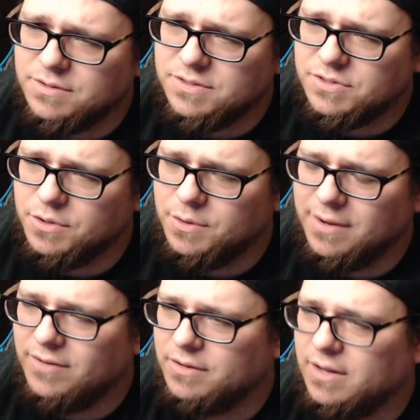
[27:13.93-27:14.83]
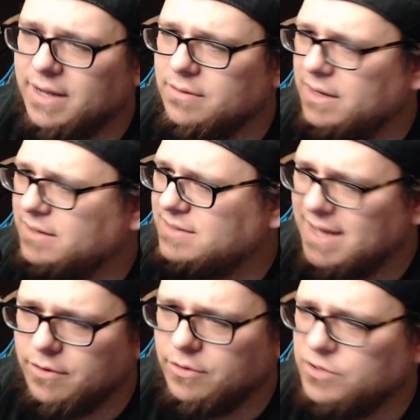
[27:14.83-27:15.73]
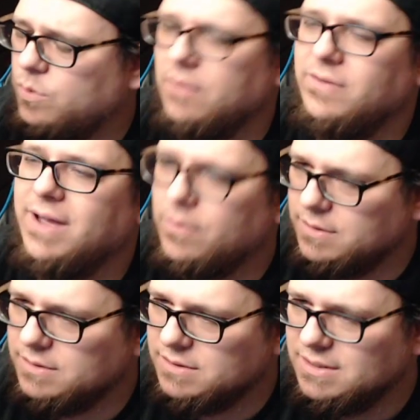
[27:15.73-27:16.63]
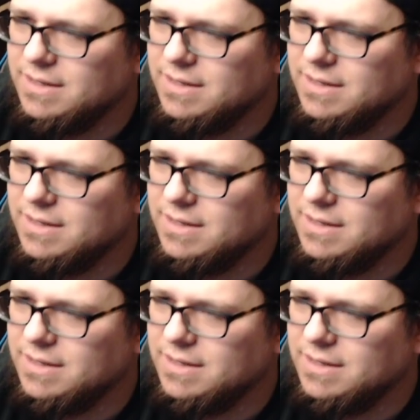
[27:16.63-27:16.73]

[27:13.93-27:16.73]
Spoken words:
so you have like 10 or 12 hours.